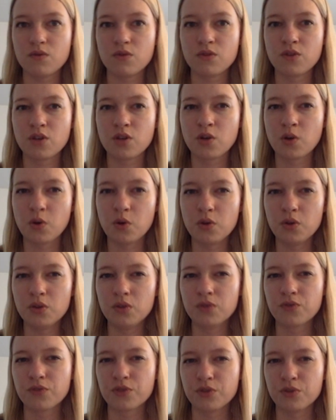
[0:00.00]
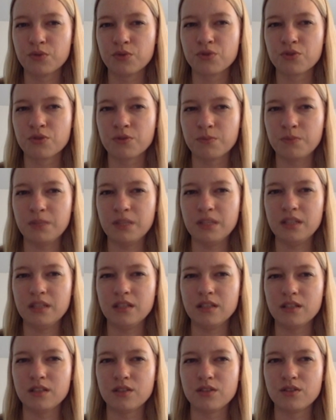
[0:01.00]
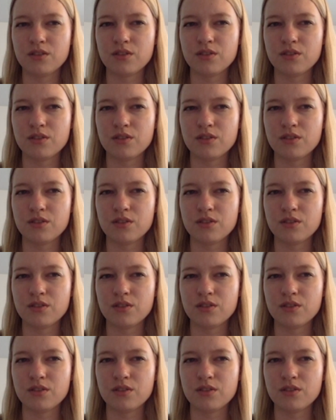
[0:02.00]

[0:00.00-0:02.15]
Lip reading: The goal for you should be